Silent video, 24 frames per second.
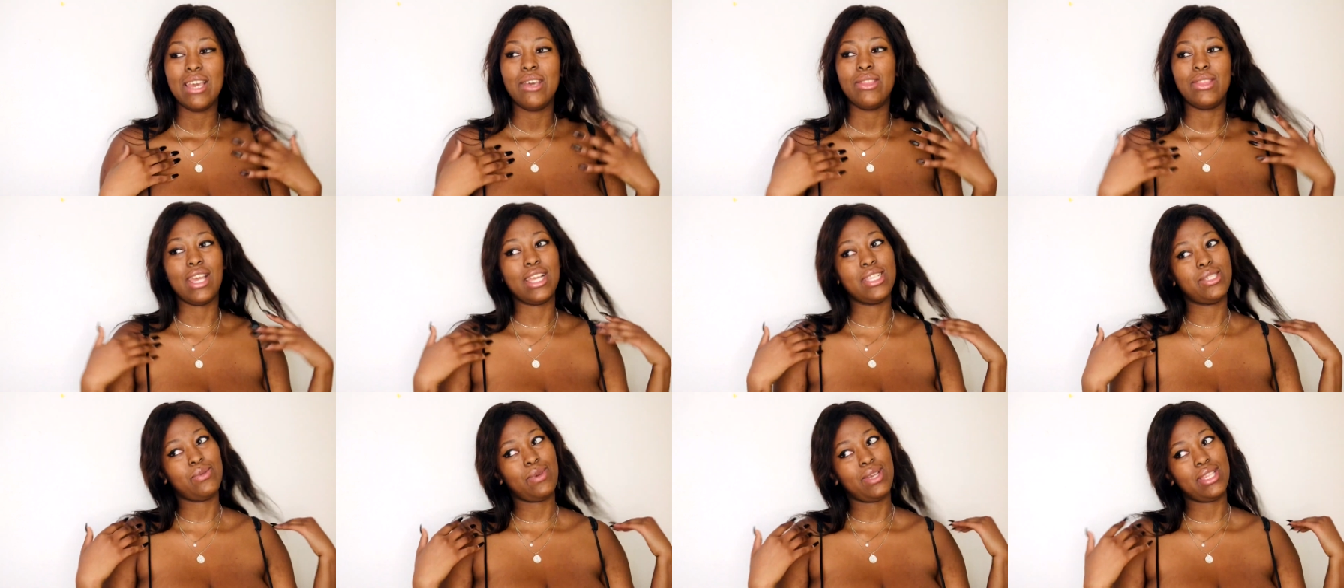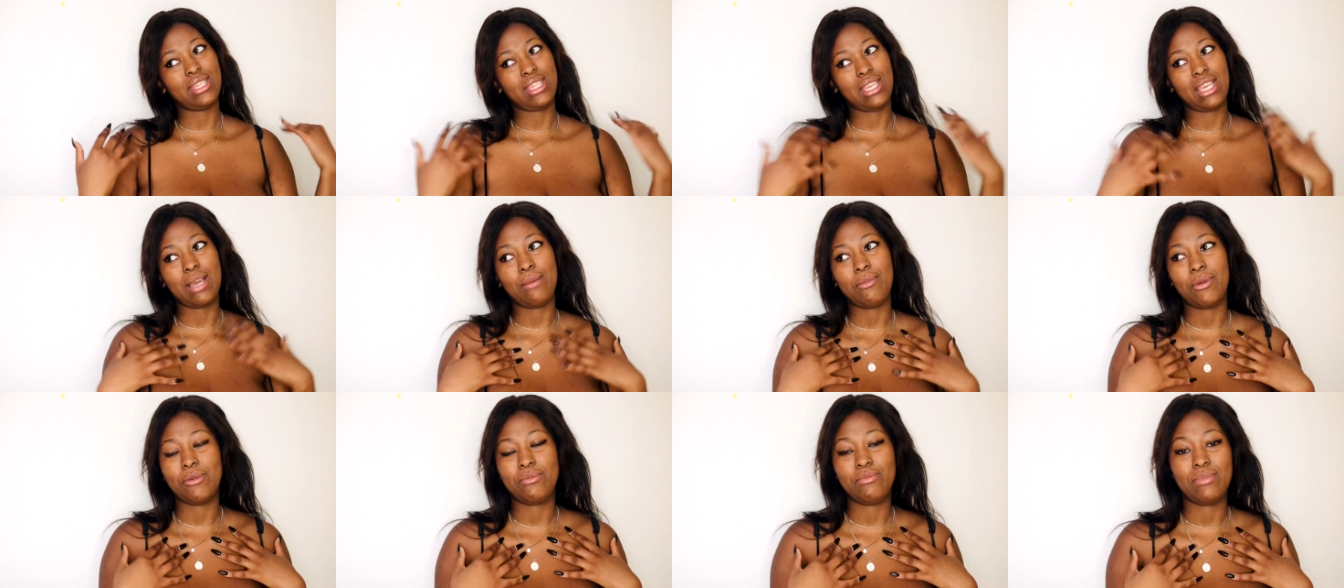That's one thing
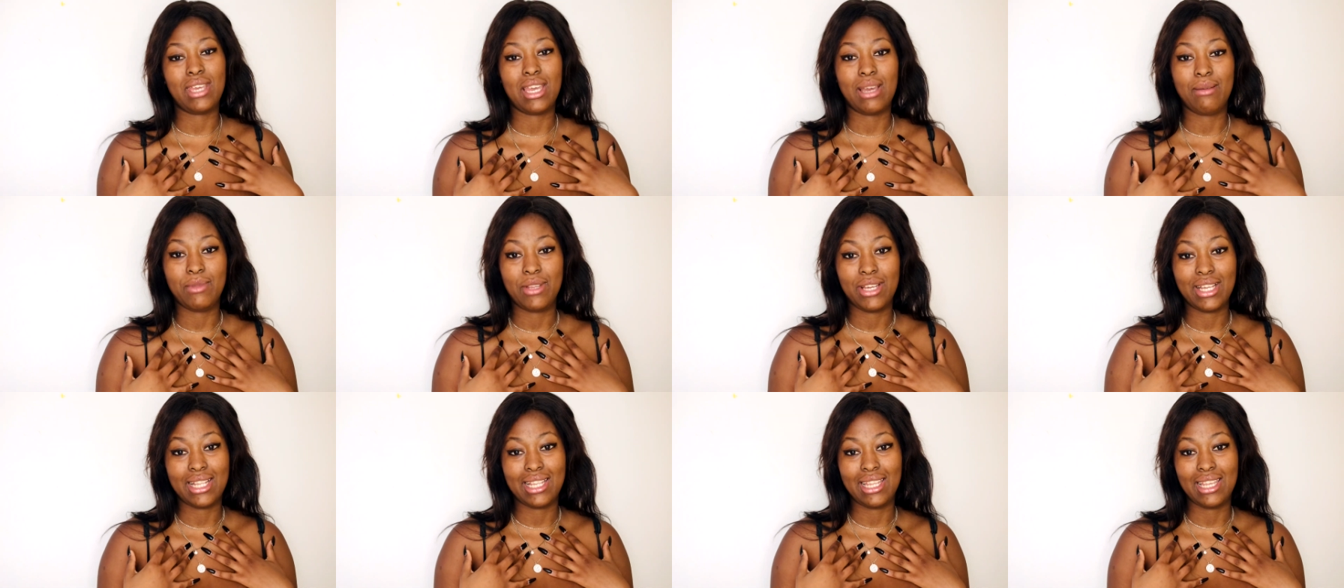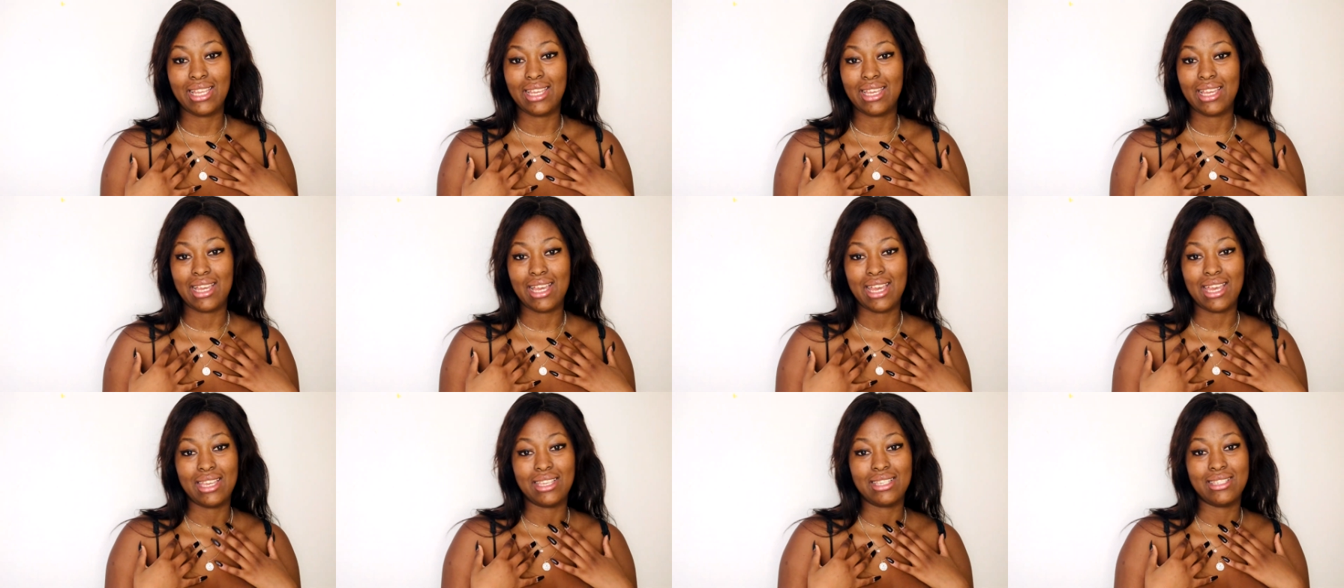about me. I'm not clingy,
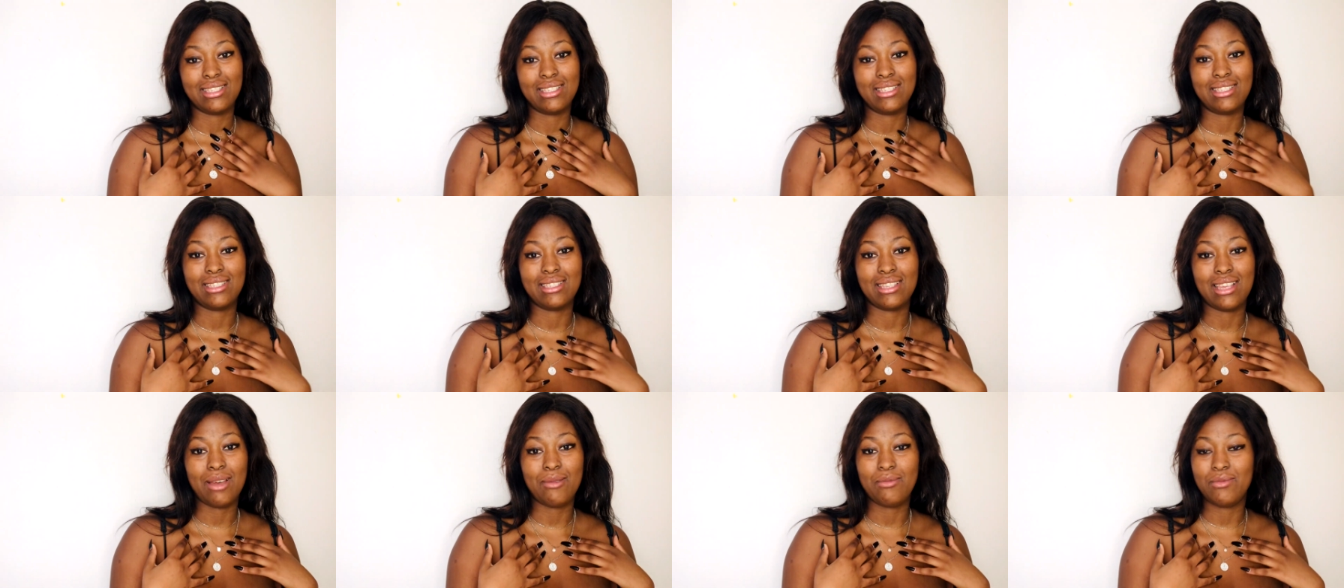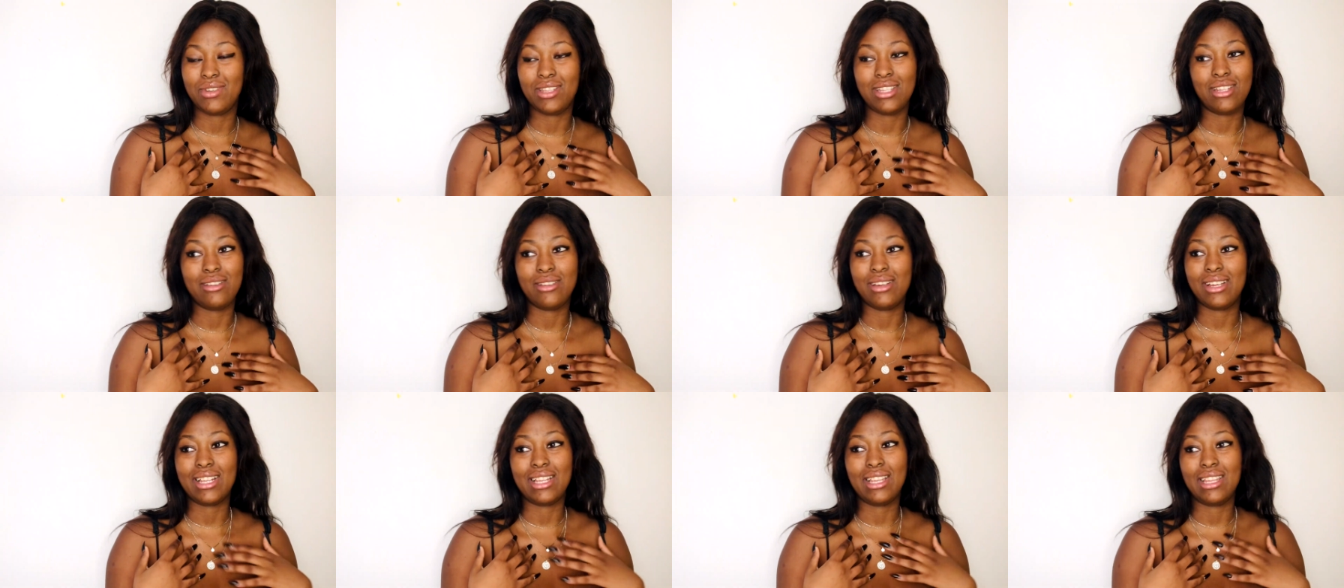guys. I'm really
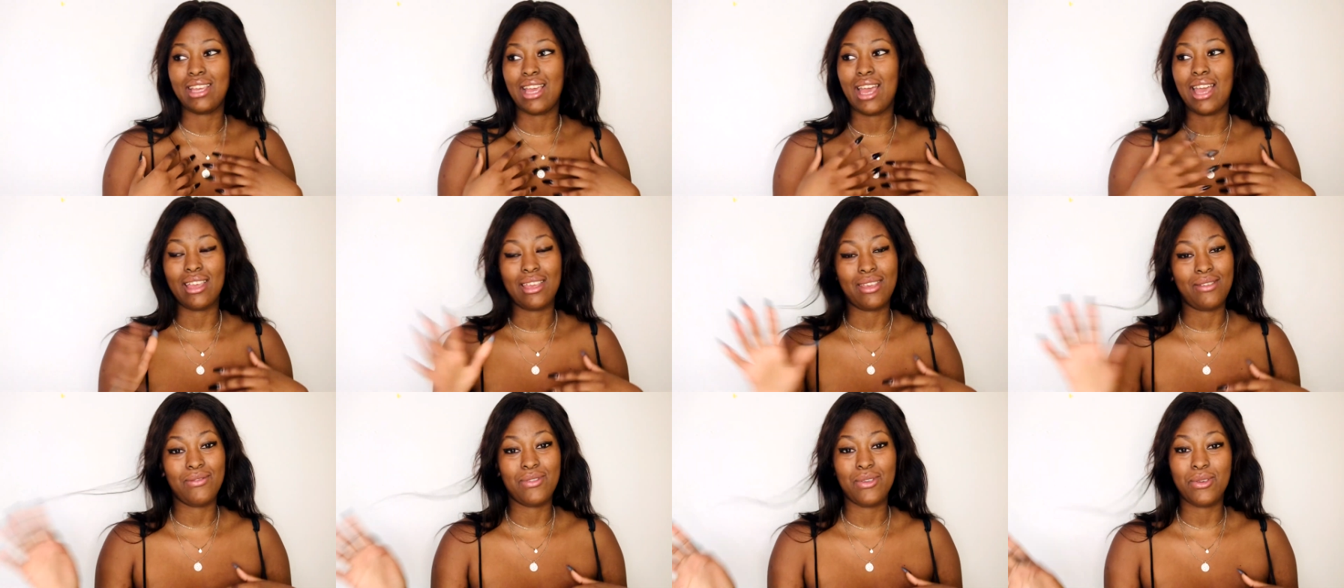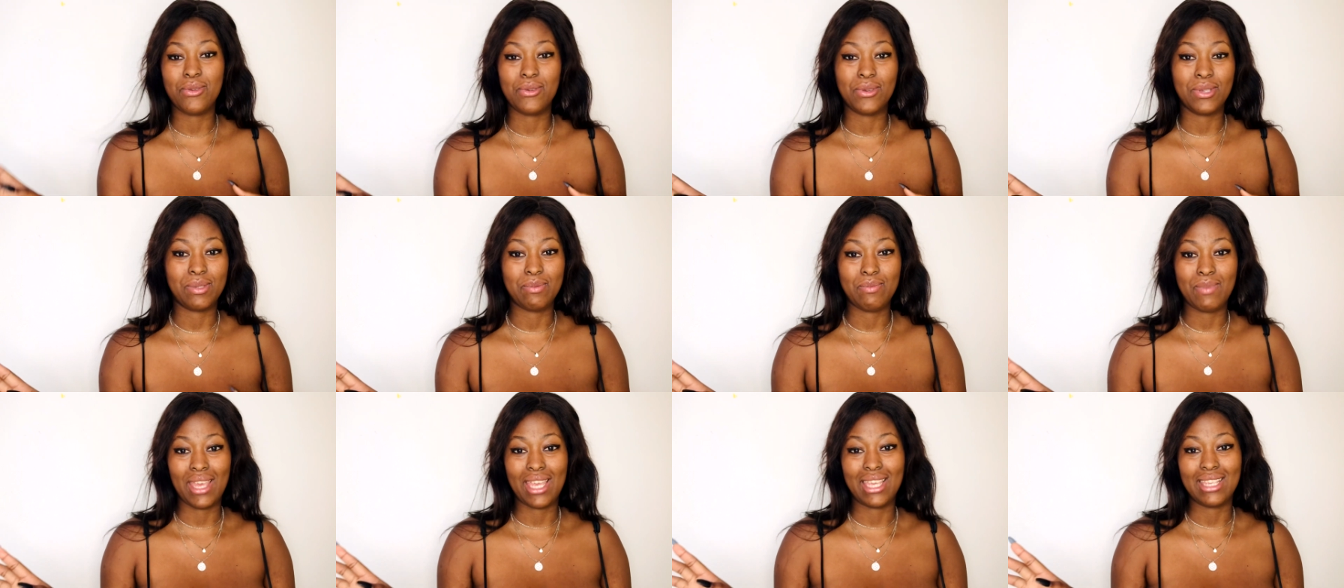not clingy. I give you your
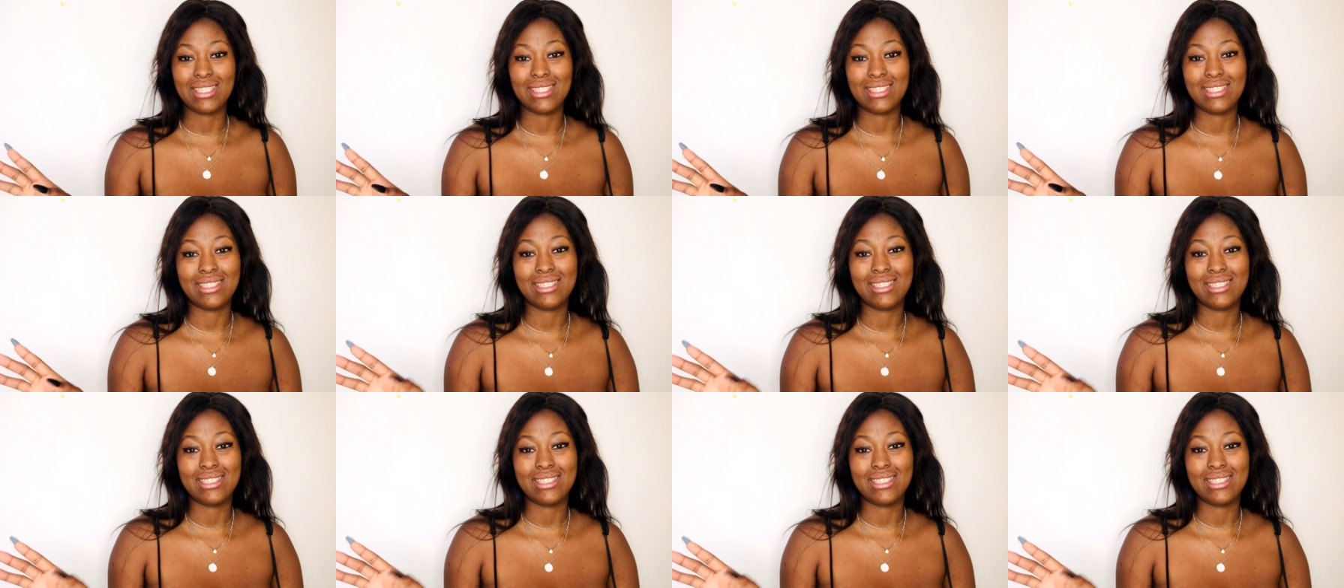space.